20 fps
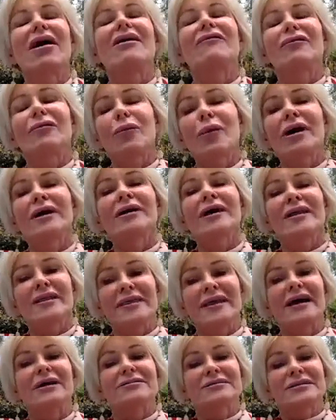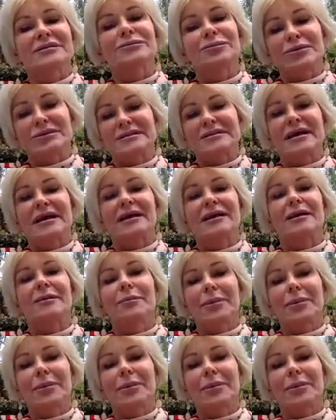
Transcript: off 1000%